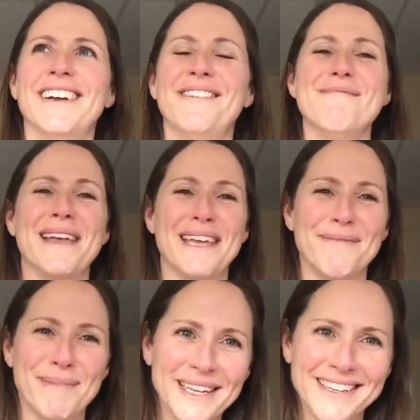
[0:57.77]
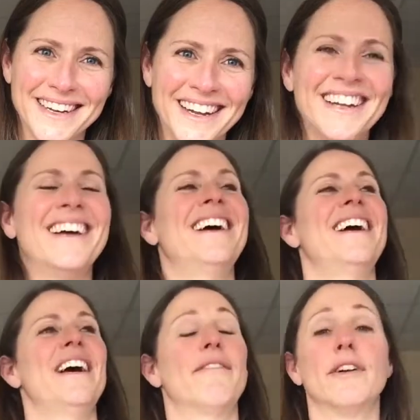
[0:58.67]
of making pizza,
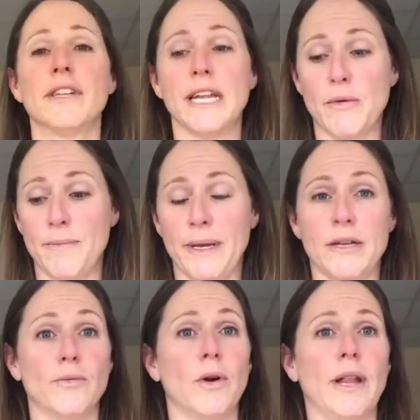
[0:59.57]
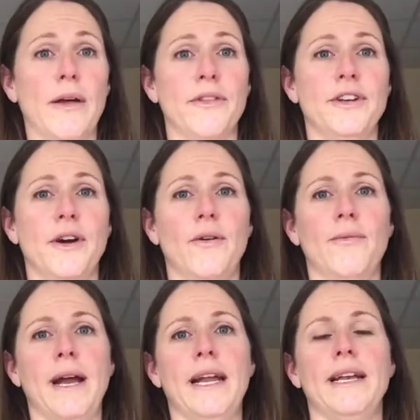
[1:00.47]
first thing would be to roll out the dough,
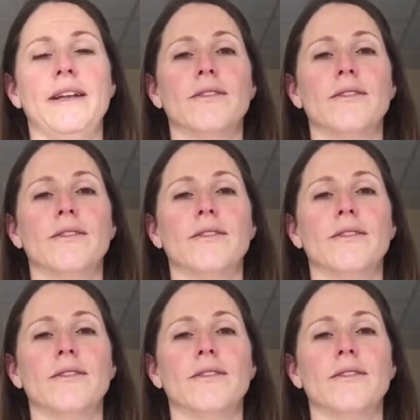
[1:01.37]
right?